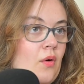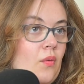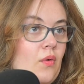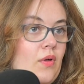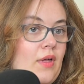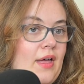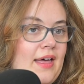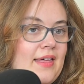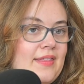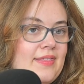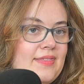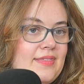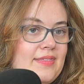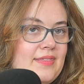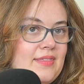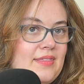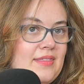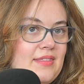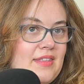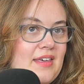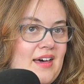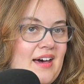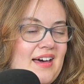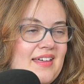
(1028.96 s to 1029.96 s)
Well, I
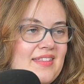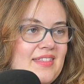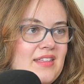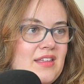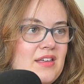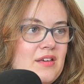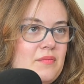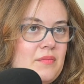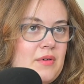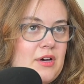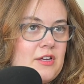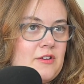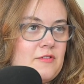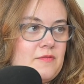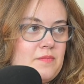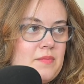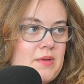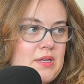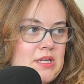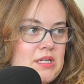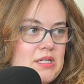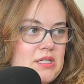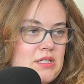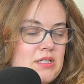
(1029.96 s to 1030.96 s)
think it might
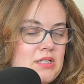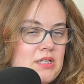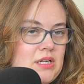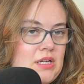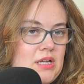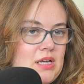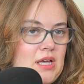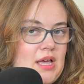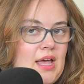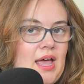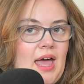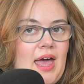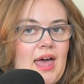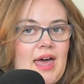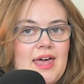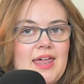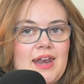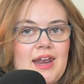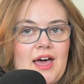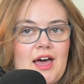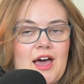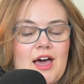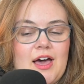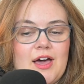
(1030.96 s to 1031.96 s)
have been.
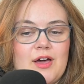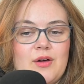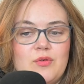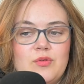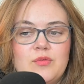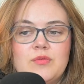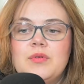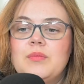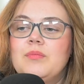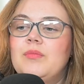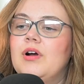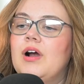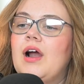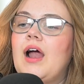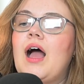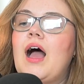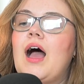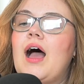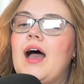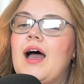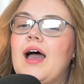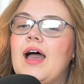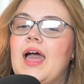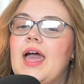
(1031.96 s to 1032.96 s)
And I remember
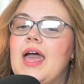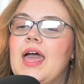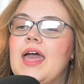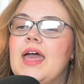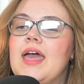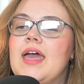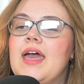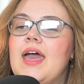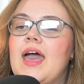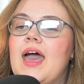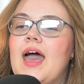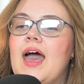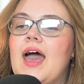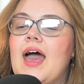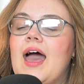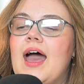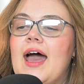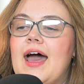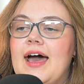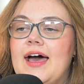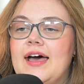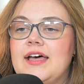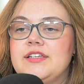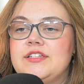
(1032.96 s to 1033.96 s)
I
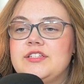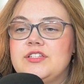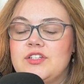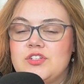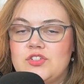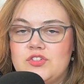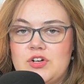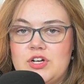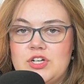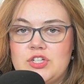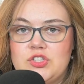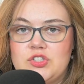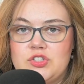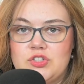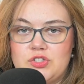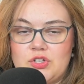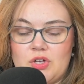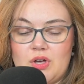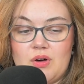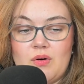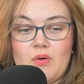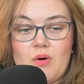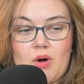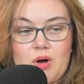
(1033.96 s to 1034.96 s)
had to try
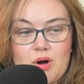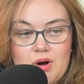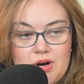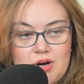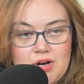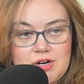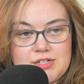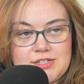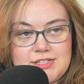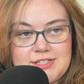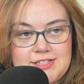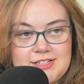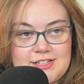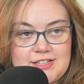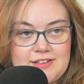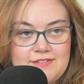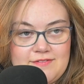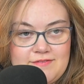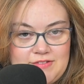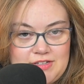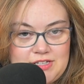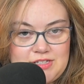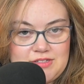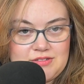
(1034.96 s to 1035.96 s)
so hard to
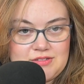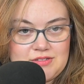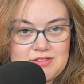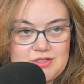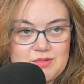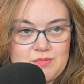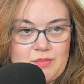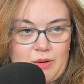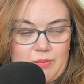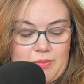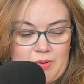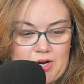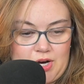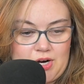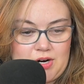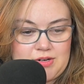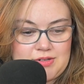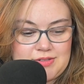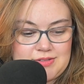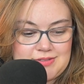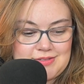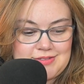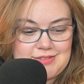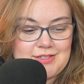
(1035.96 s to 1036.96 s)
convince my
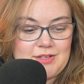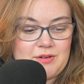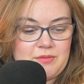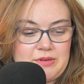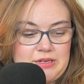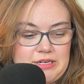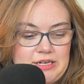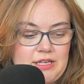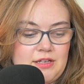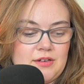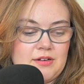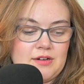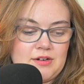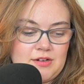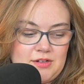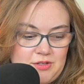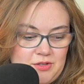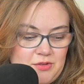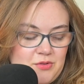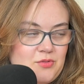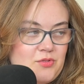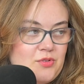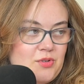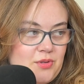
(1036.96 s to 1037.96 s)
parents that we
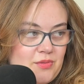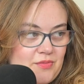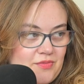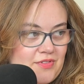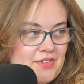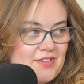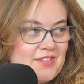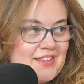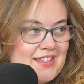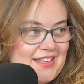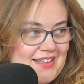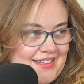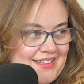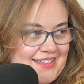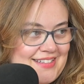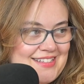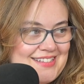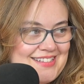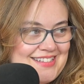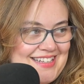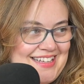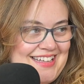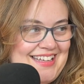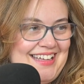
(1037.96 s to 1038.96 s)
needed a YouTube for
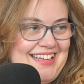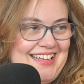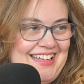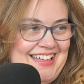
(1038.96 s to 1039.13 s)
this.